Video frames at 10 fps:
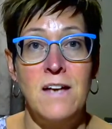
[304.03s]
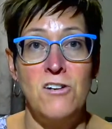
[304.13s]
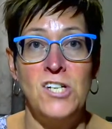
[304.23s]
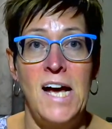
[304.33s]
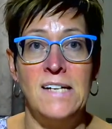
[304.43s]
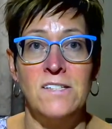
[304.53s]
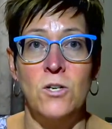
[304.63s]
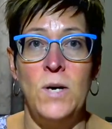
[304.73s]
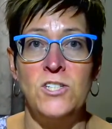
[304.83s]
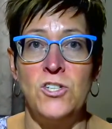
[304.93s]
scared to ask the
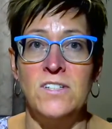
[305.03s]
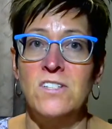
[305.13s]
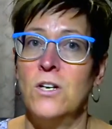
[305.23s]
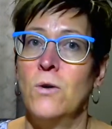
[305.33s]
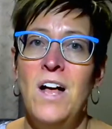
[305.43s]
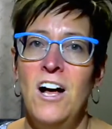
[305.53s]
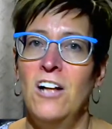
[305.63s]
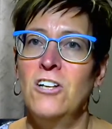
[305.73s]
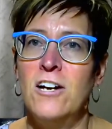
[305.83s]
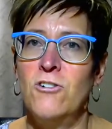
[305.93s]
questions. So a
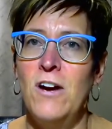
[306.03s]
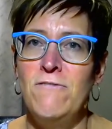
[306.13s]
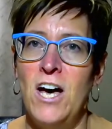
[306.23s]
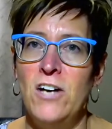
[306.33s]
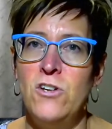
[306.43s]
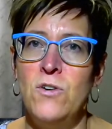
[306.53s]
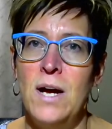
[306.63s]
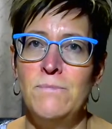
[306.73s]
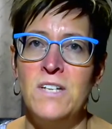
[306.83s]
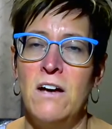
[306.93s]
lot of great value
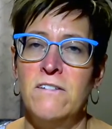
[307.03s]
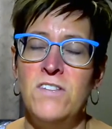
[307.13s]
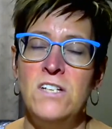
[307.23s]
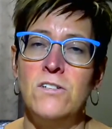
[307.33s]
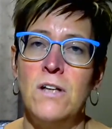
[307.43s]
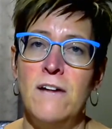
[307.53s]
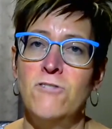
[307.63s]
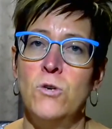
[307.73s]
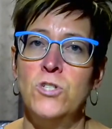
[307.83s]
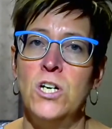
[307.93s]
comes out of these live
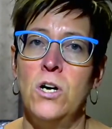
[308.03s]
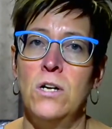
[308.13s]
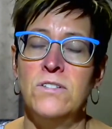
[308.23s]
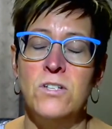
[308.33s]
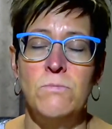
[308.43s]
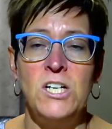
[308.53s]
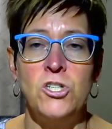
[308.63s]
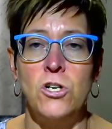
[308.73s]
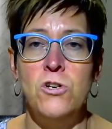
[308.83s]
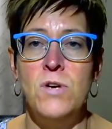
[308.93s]
coaching calls. So make
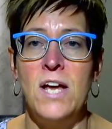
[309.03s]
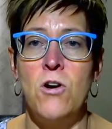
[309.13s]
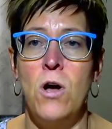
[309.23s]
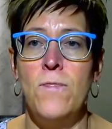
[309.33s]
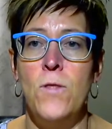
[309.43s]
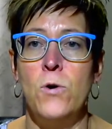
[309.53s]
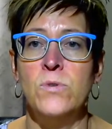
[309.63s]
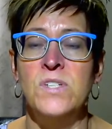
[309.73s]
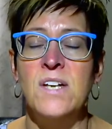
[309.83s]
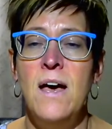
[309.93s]
sure you get on
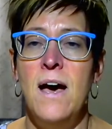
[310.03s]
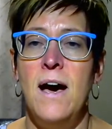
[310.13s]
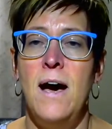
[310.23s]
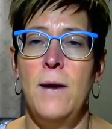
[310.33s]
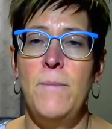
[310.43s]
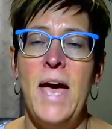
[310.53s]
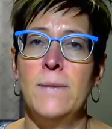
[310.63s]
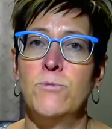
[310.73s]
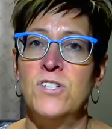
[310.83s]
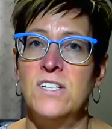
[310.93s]
those
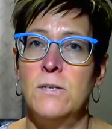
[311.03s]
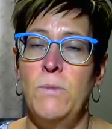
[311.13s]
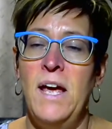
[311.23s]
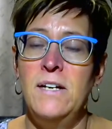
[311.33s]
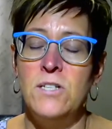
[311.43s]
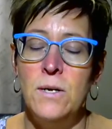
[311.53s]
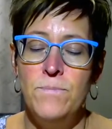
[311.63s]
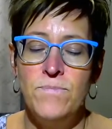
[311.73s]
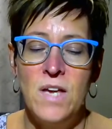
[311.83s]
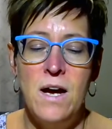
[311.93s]
and participate.
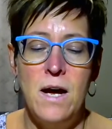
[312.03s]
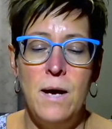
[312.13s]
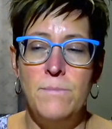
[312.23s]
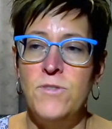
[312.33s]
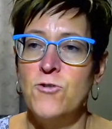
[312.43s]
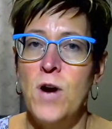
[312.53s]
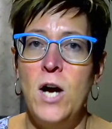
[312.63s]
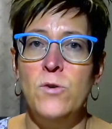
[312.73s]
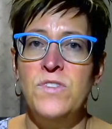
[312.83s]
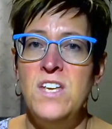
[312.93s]

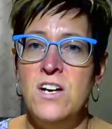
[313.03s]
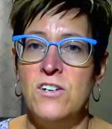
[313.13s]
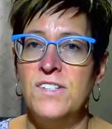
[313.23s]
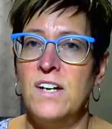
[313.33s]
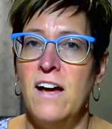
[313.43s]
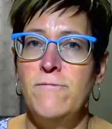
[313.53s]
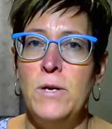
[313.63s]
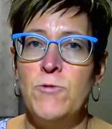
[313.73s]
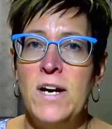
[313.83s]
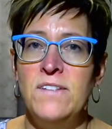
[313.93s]
Throughout the years that I've
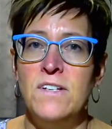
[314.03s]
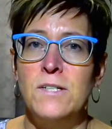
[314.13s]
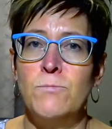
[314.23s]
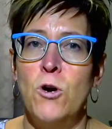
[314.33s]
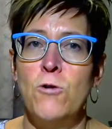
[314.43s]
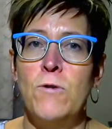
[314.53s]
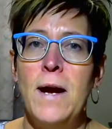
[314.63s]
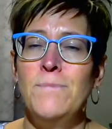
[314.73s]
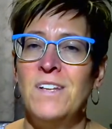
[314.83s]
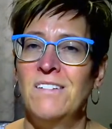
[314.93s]
been running this
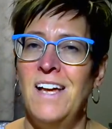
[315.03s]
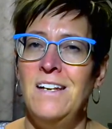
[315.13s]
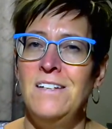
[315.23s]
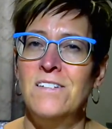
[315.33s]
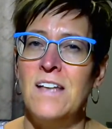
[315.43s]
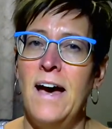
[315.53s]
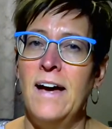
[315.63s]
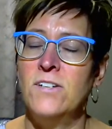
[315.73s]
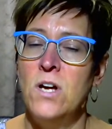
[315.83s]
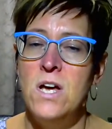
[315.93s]
program, the ladies
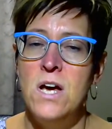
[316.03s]
that